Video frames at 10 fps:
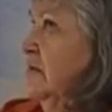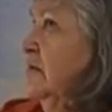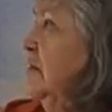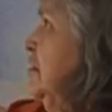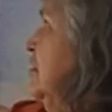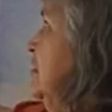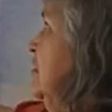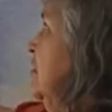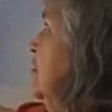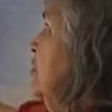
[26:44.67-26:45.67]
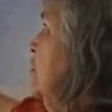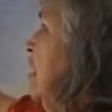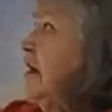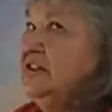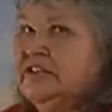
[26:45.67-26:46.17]
Sharing happiness
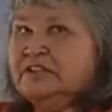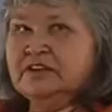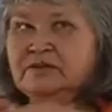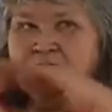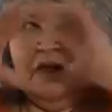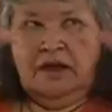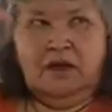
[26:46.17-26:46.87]
with others.